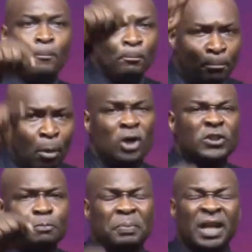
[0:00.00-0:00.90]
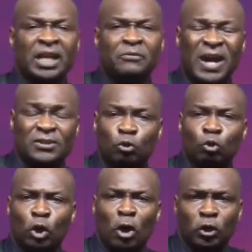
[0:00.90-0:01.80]
Most believers
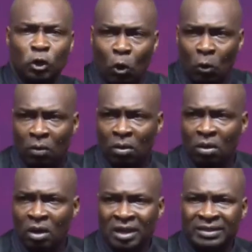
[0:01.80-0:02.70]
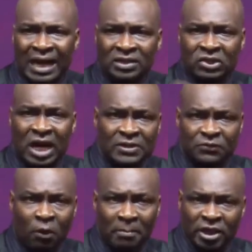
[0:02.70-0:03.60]
do not know that
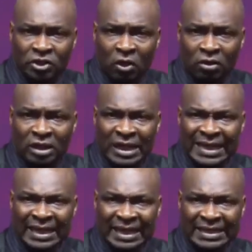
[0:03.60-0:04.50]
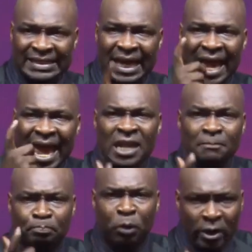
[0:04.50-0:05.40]
transformation is the
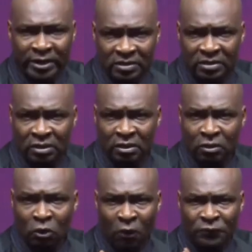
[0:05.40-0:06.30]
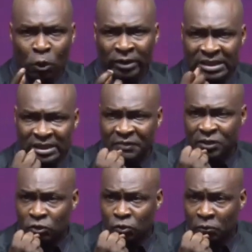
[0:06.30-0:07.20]
end point of your
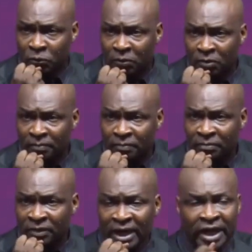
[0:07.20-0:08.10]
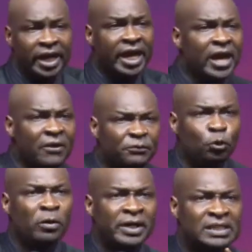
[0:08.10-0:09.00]
receiving truth. If
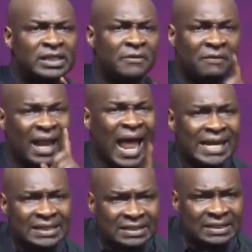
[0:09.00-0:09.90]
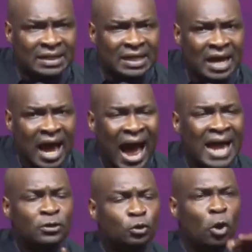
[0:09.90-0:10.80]
you receive light
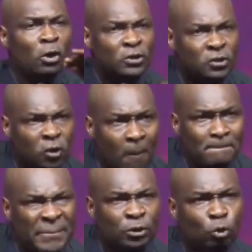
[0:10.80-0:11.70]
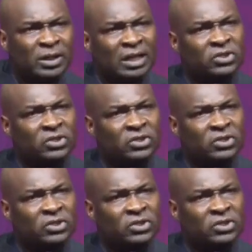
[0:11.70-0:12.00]
and don't submit to the